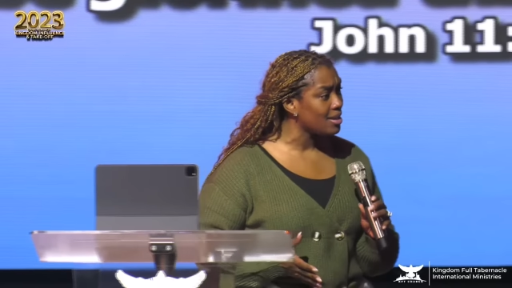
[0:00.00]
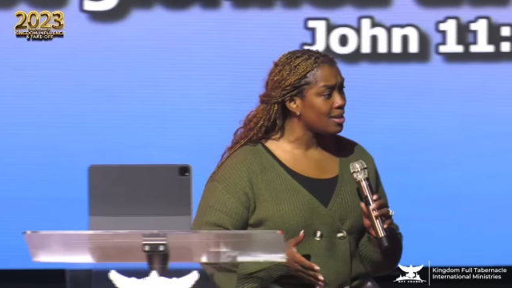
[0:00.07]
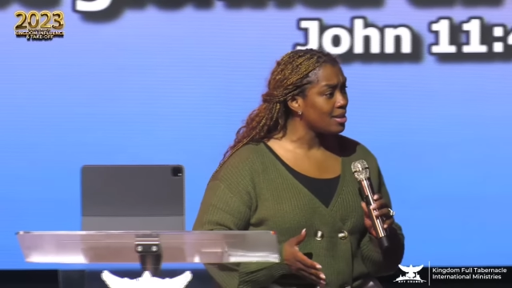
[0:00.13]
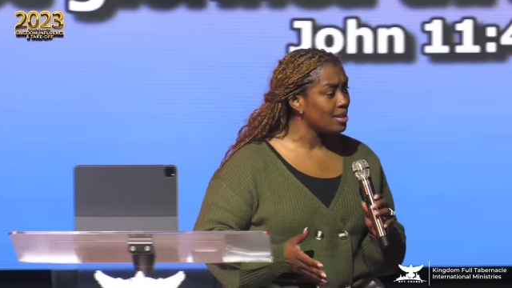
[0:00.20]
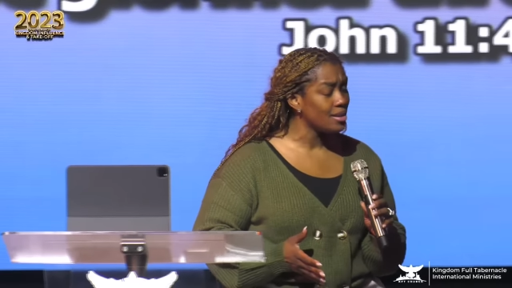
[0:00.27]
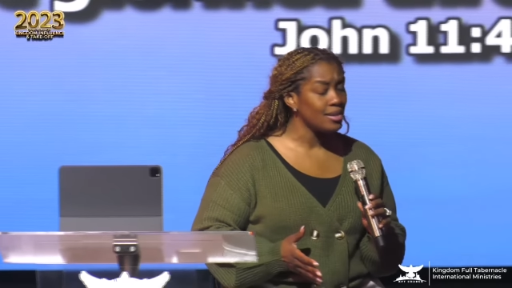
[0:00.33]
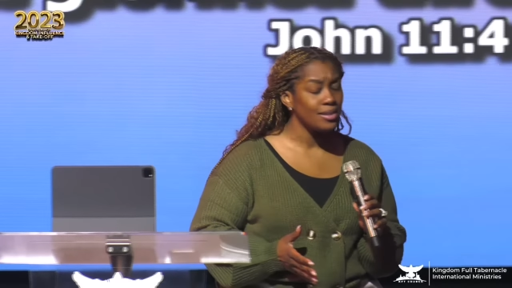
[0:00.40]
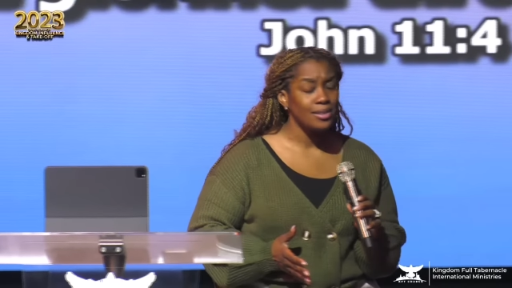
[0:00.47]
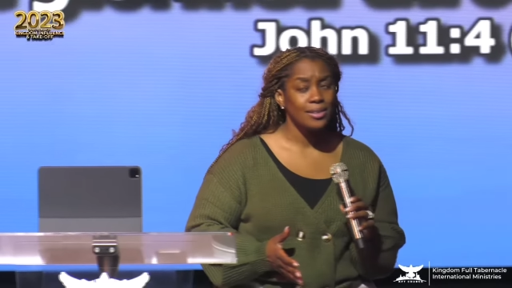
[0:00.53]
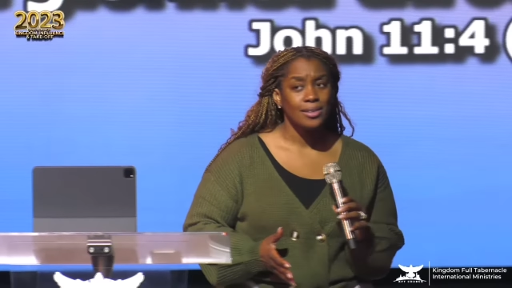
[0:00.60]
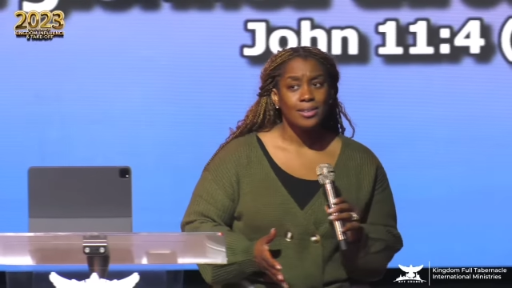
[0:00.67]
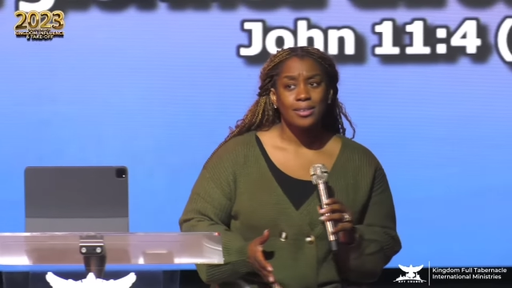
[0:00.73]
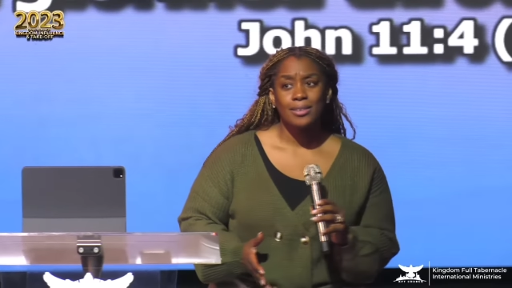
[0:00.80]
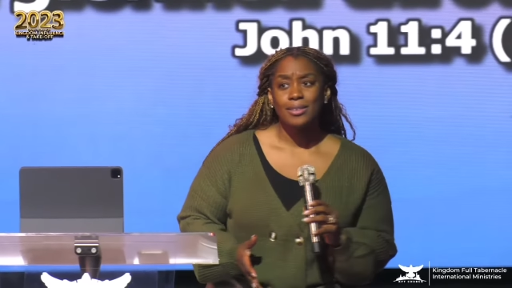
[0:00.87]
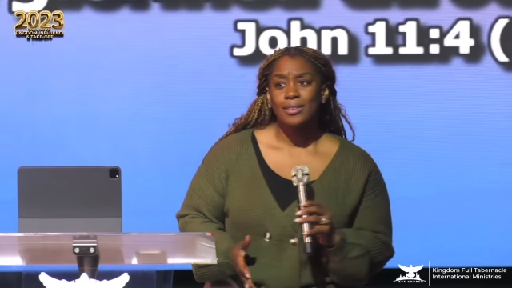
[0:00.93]

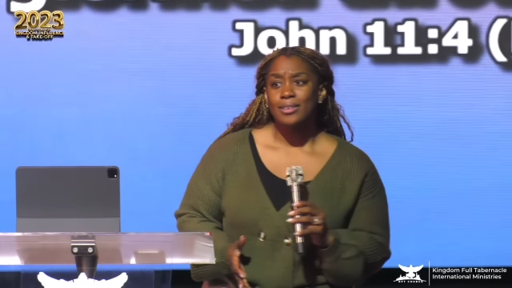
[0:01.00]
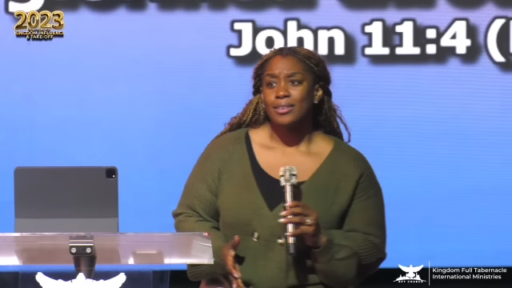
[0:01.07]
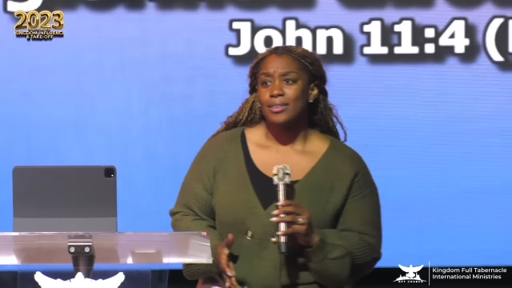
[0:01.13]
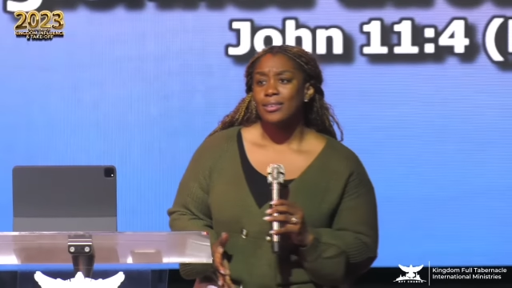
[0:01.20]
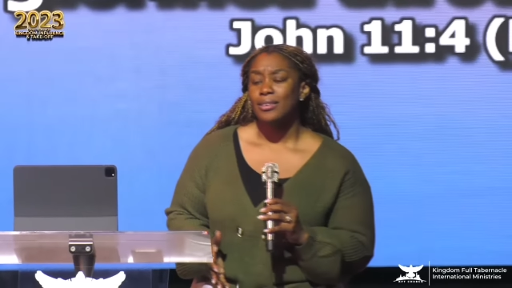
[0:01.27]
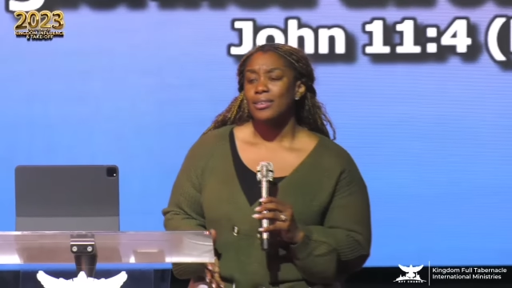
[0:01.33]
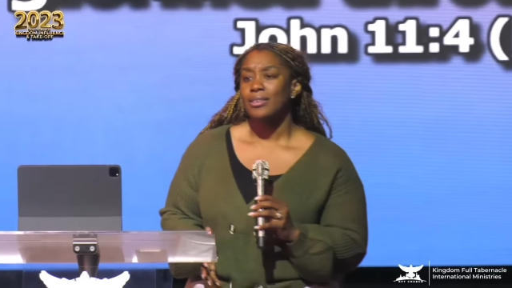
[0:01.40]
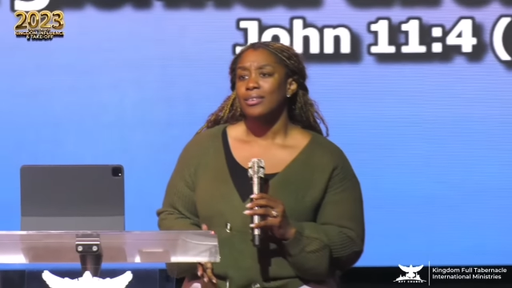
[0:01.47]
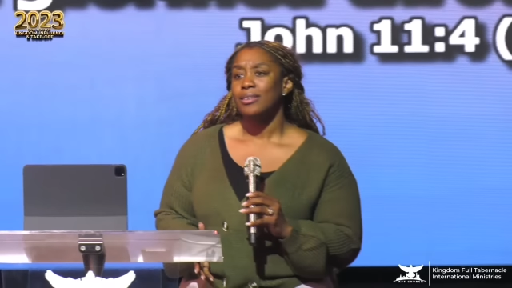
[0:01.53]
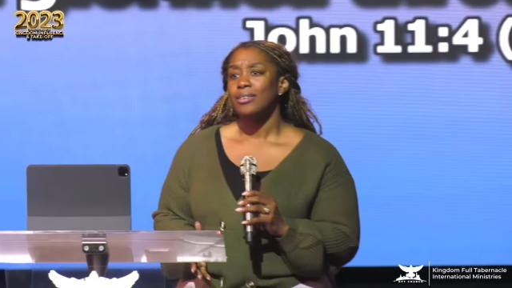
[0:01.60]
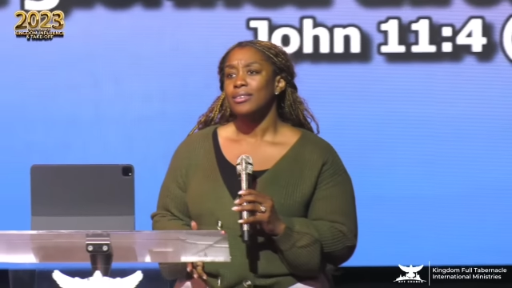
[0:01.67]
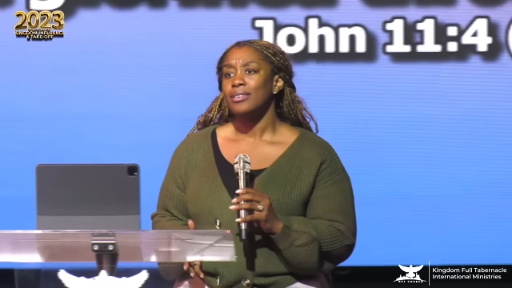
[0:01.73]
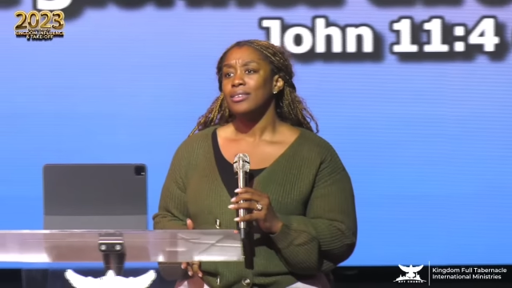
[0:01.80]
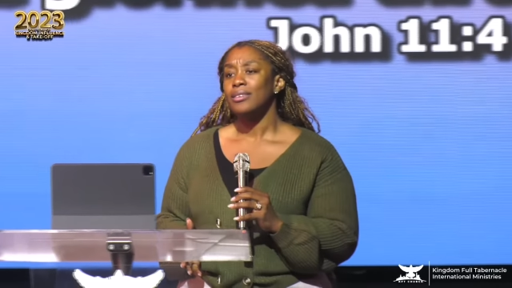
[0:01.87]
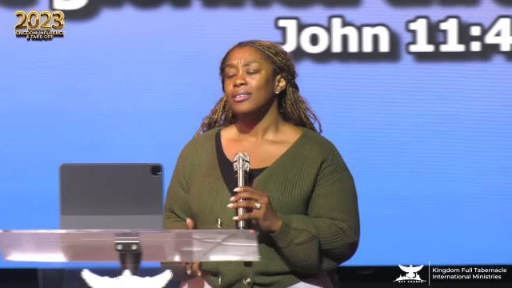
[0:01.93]

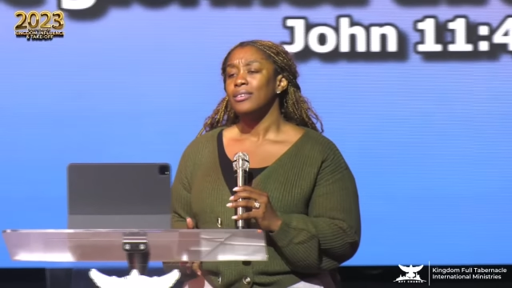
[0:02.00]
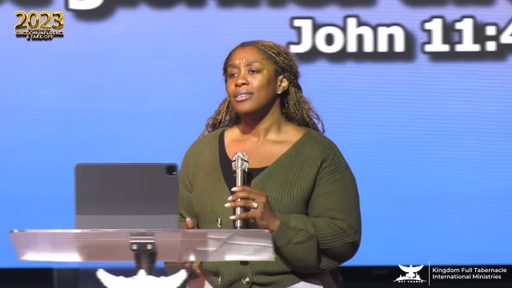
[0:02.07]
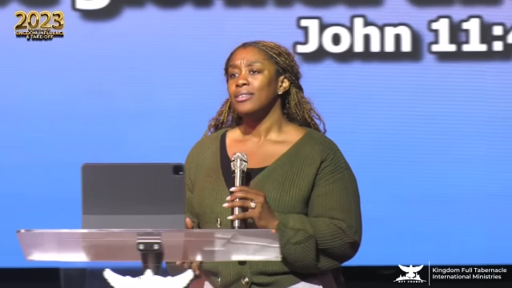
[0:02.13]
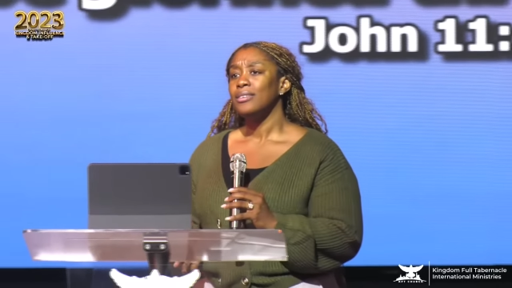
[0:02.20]
(silence)